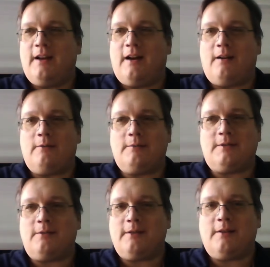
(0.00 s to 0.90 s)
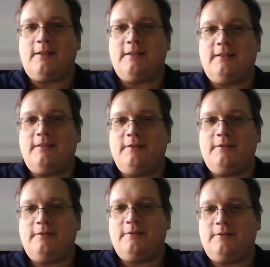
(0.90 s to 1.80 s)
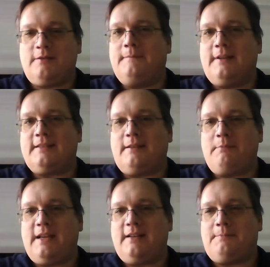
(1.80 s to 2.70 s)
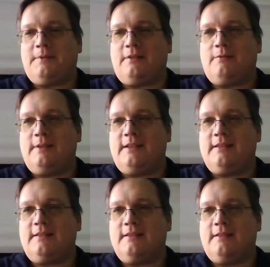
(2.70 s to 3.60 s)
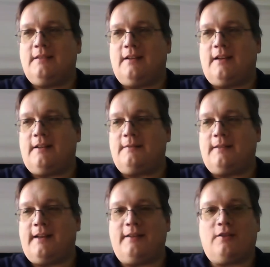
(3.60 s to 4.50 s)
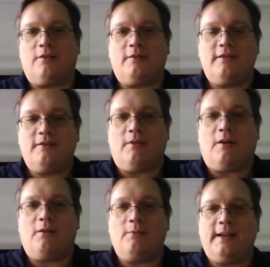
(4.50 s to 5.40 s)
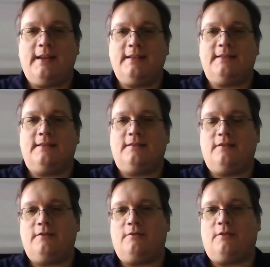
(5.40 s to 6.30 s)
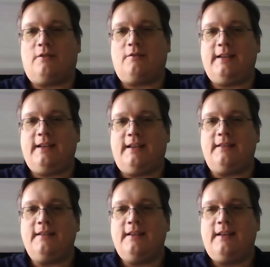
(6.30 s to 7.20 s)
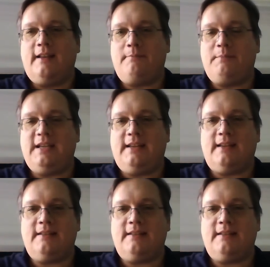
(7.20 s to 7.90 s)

what was going on in the news as I made up the quiz. I encourage you always to hurry and begin